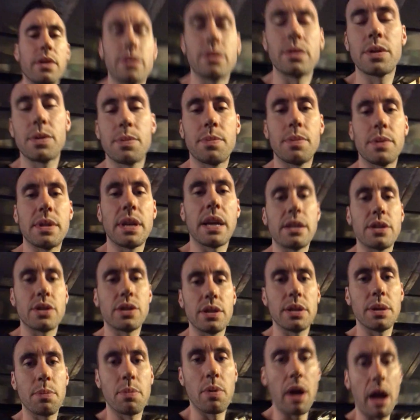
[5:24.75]
there's
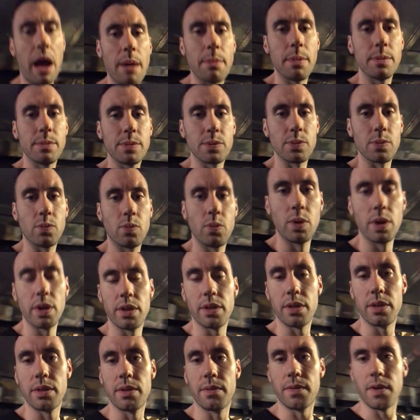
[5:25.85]
potentially problems
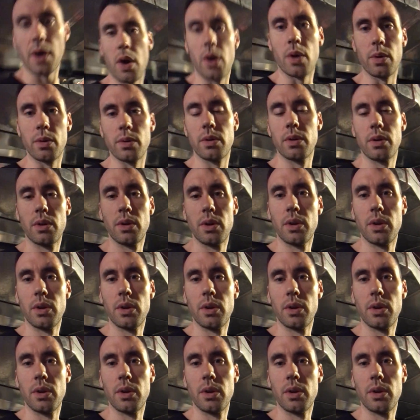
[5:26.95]
with the phone?